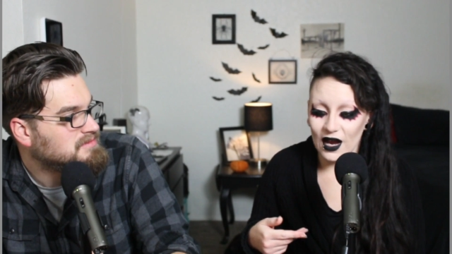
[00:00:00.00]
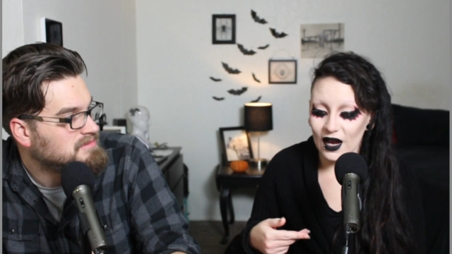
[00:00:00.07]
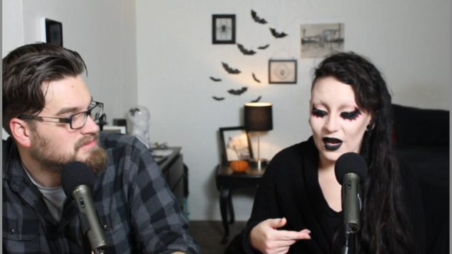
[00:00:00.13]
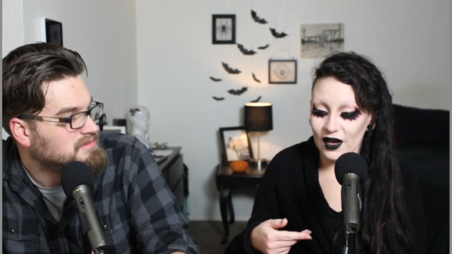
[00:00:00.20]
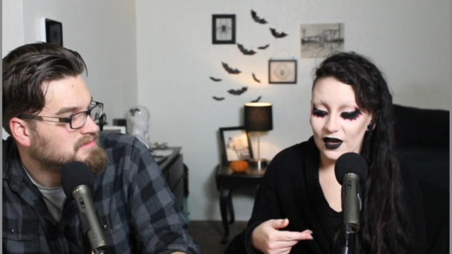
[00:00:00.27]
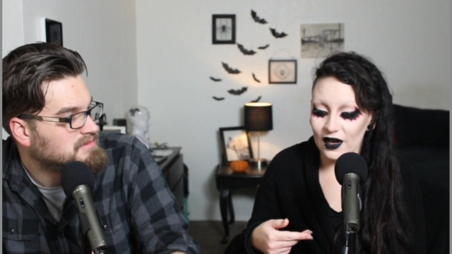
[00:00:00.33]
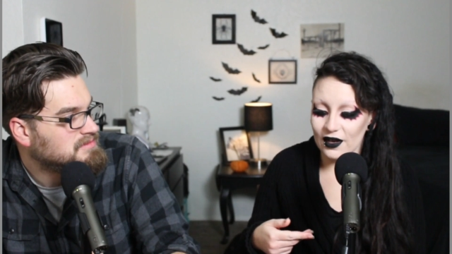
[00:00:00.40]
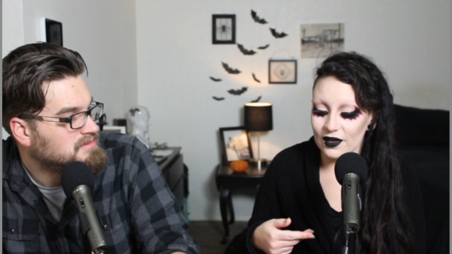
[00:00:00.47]

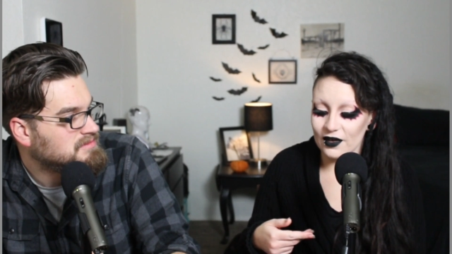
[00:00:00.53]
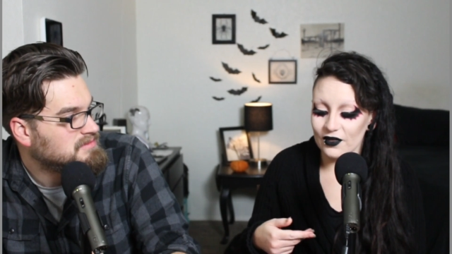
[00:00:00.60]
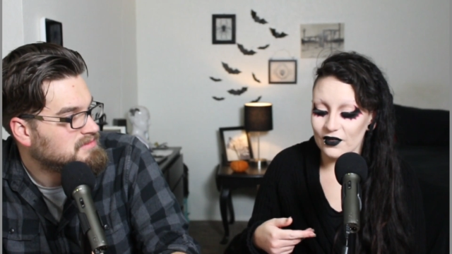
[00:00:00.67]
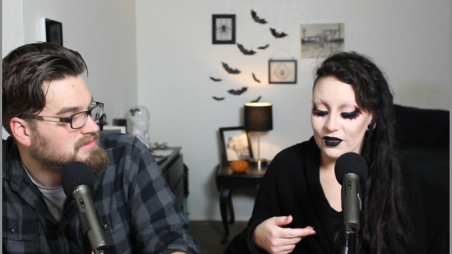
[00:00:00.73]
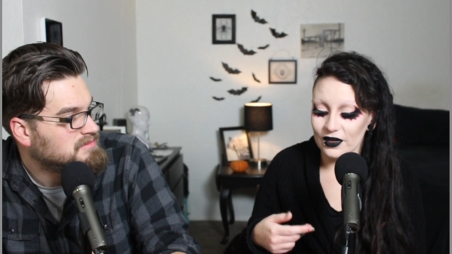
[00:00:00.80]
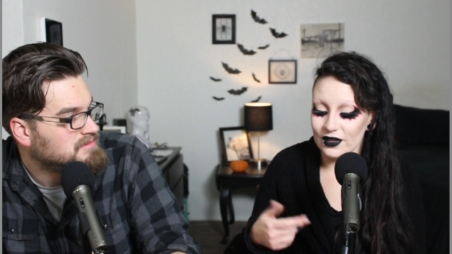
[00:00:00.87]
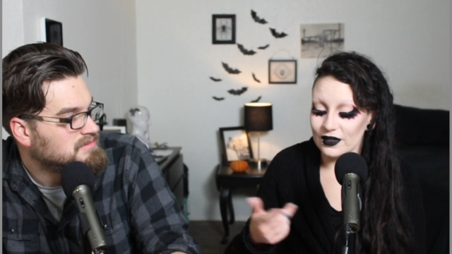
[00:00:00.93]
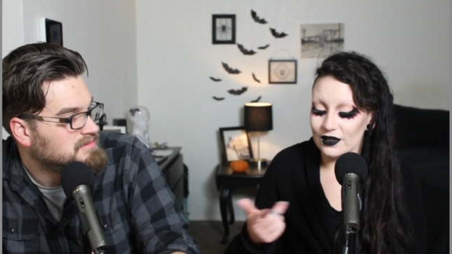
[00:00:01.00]
Speaker 1: Uh,
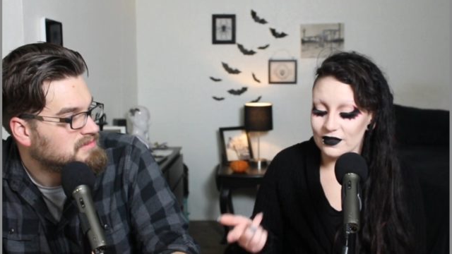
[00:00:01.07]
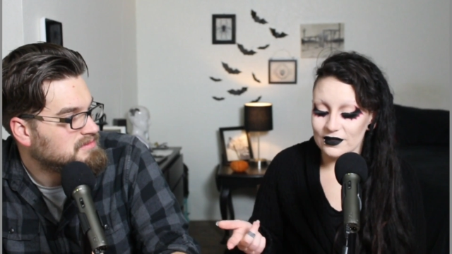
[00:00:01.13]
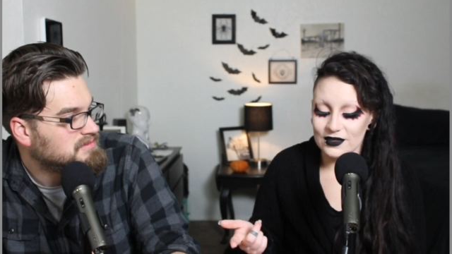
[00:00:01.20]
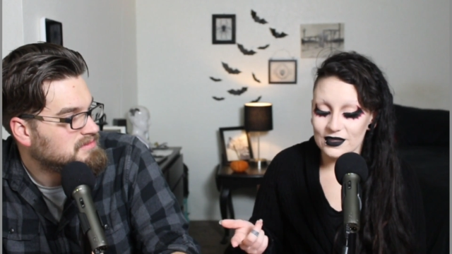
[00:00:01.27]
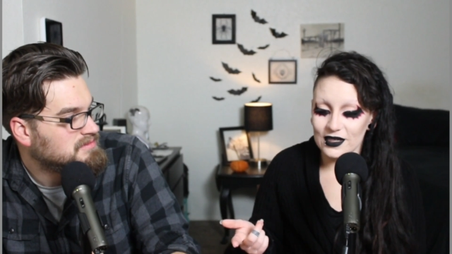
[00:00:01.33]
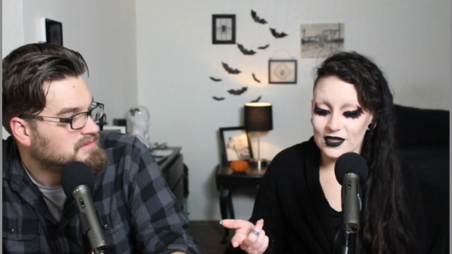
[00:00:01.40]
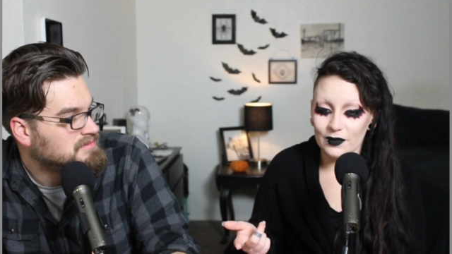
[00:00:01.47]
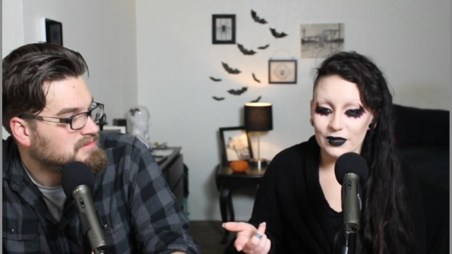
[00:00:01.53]

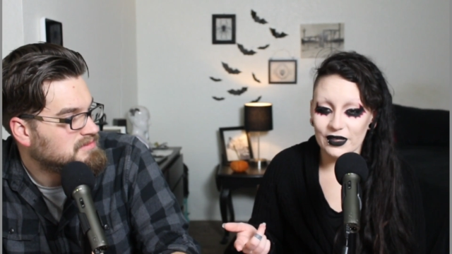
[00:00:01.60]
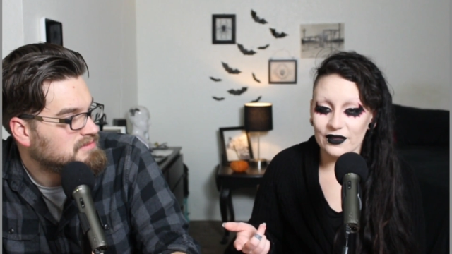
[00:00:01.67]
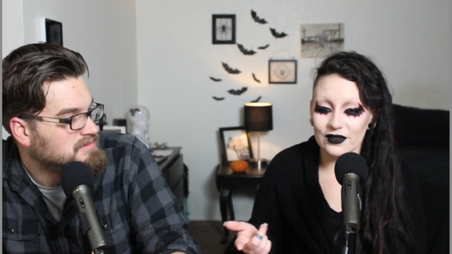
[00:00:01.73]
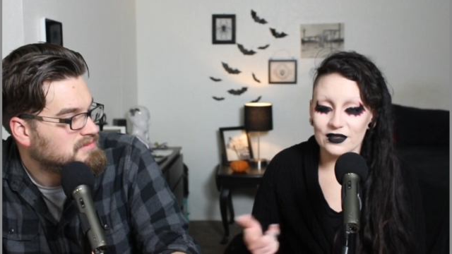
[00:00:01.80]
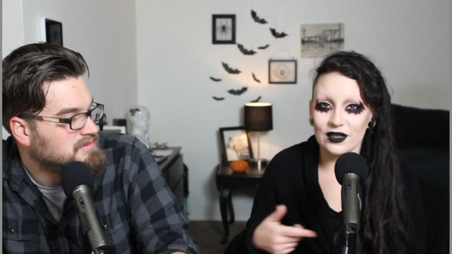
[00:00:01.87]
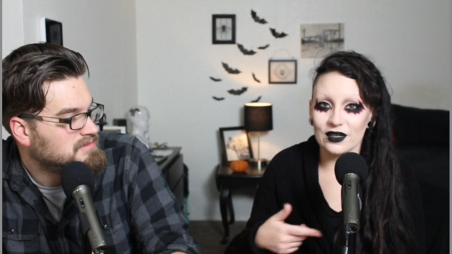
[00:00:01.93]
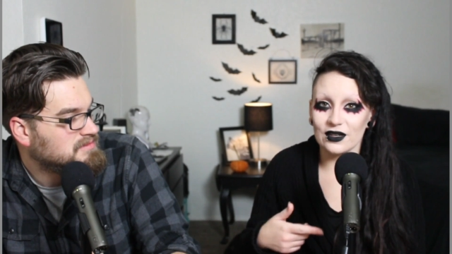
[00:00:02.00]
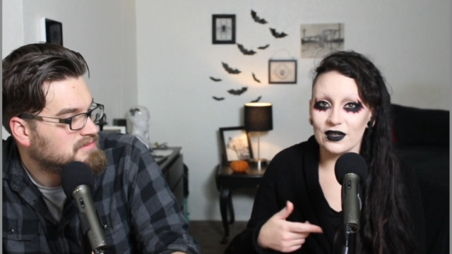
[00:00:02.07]
Stabbing in the
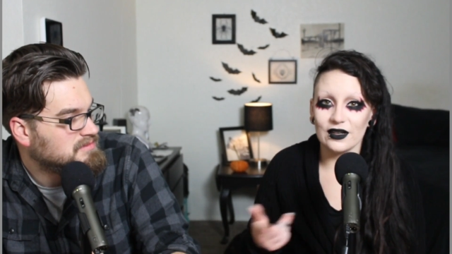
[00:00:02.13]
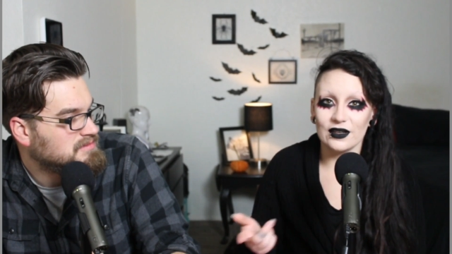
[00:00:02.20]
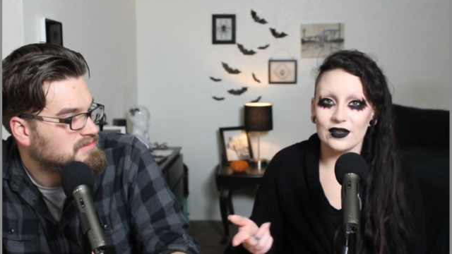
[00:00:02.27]
Dark,